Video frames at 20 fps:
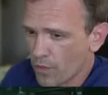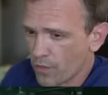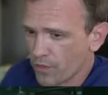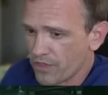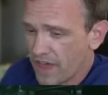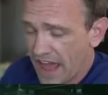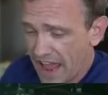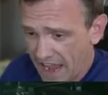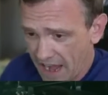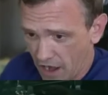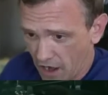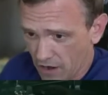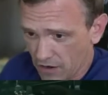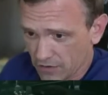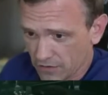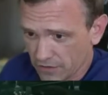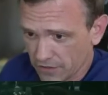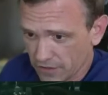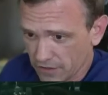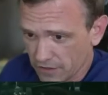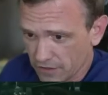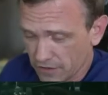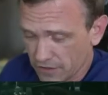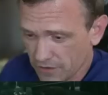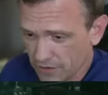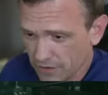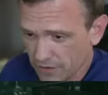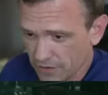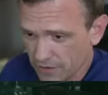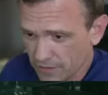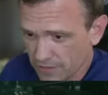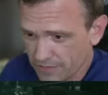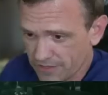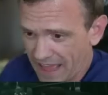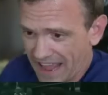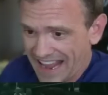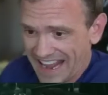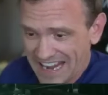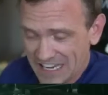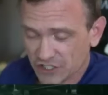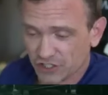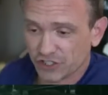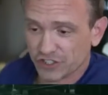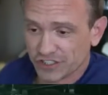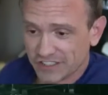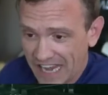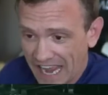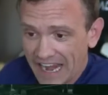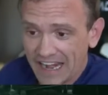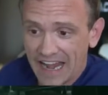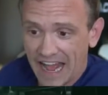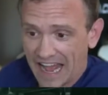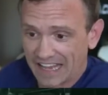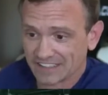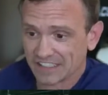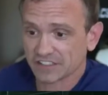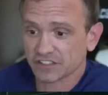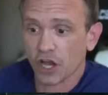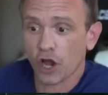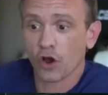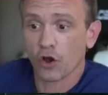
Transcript: there, each state has its